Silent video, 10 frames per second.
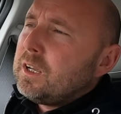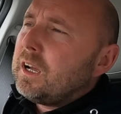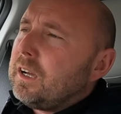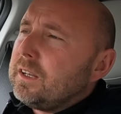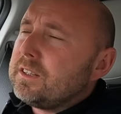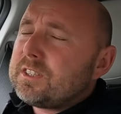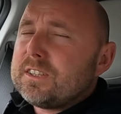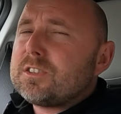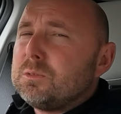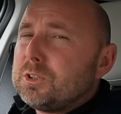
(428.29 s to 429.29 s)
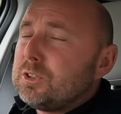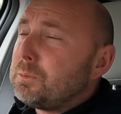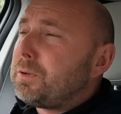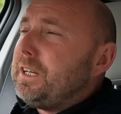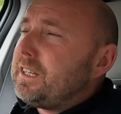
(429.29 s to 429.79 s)
The Tesla will do a
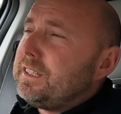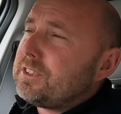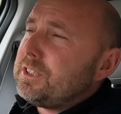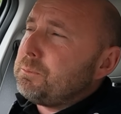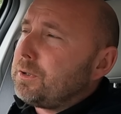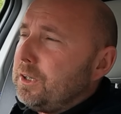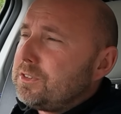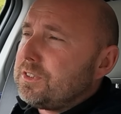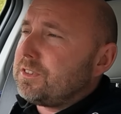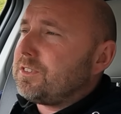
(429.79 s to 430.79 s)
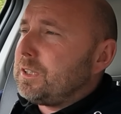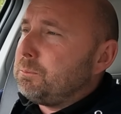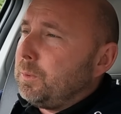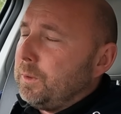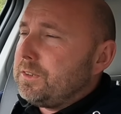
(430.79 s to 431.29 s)
preconditioning process at some
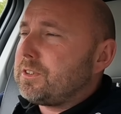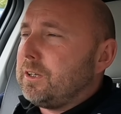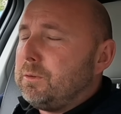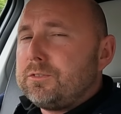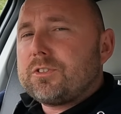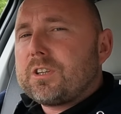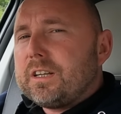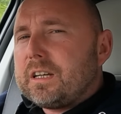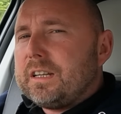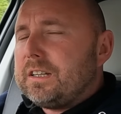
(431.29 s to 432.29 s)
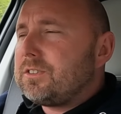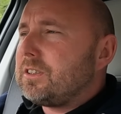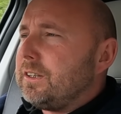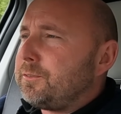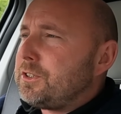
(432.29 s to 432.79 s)
point, so we've just taken its
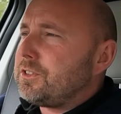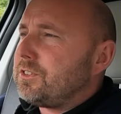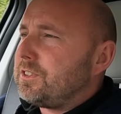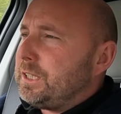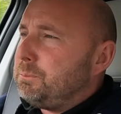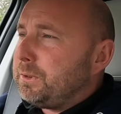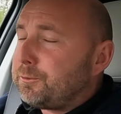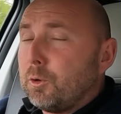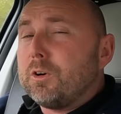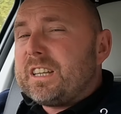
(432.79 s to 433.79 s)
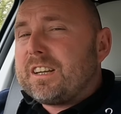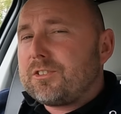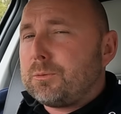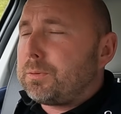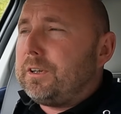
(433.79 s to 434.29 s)
efficiency before it
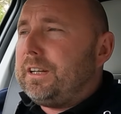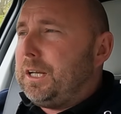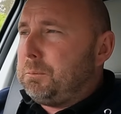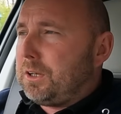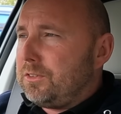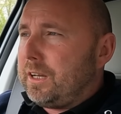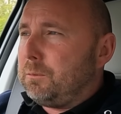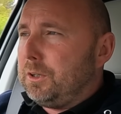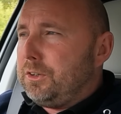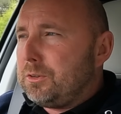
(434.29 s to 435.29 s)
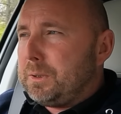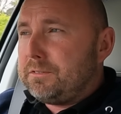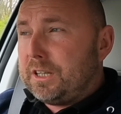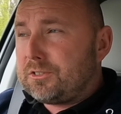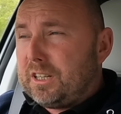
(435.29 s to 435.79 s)
does the preheat, because that will use a bit
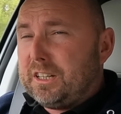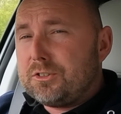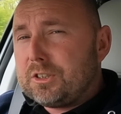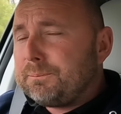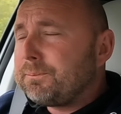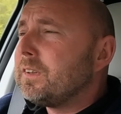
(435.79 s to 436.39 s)
of extra energy.